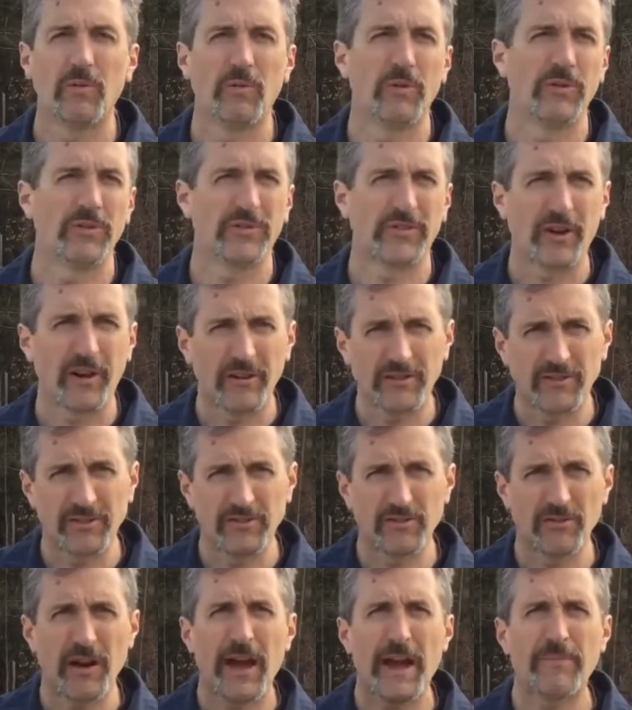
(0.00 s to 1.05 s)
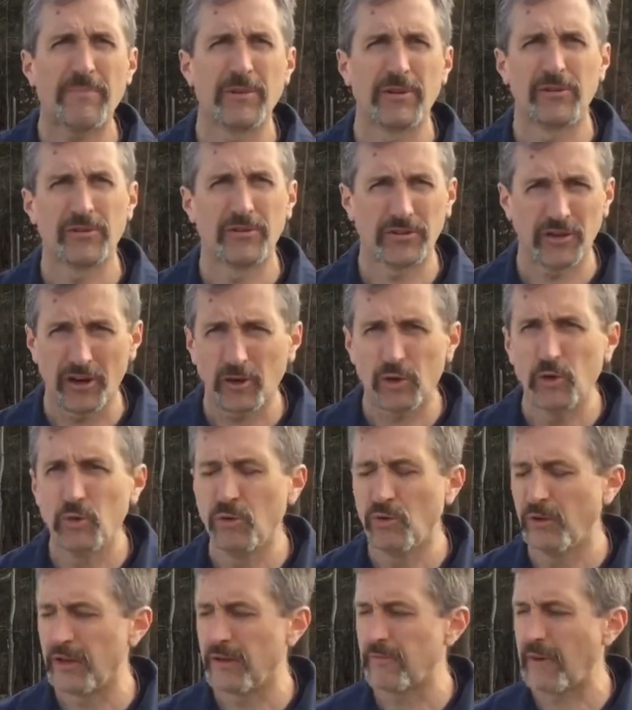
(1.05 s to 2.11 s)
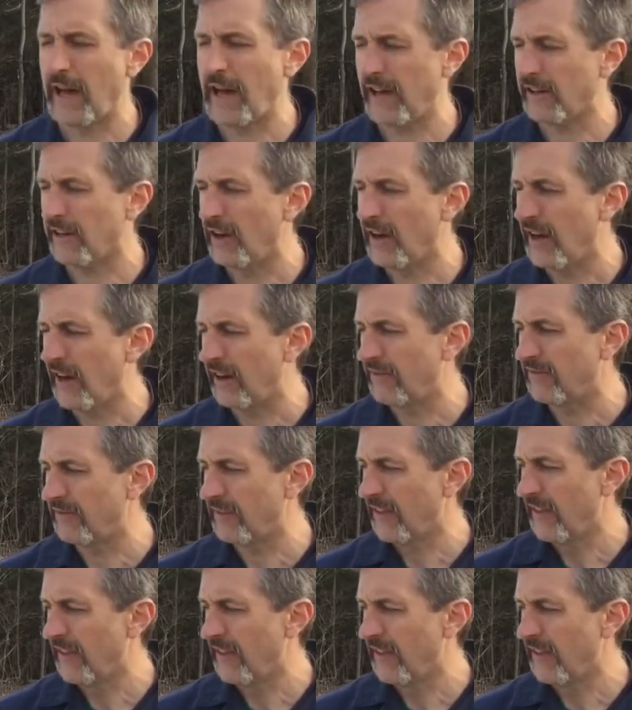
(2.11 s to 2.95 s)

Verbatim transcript: will start to drop. It'll start cooling back off.